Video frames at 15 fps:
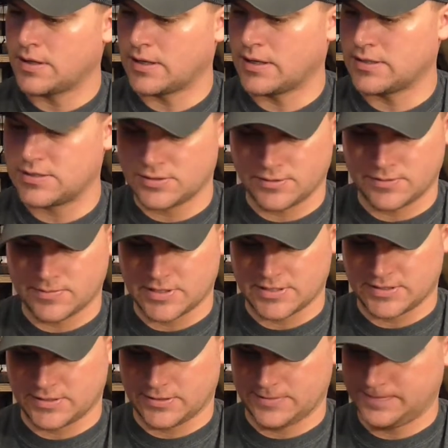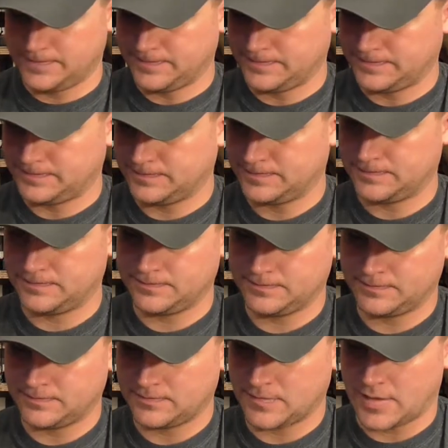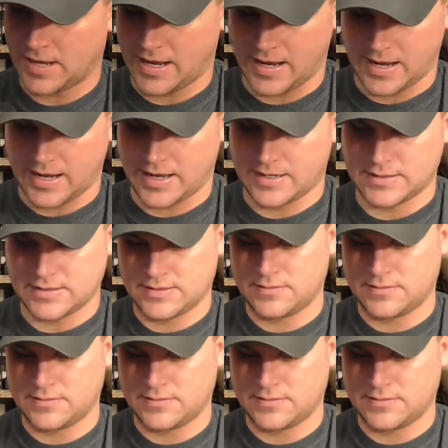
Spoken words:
into the Mister, and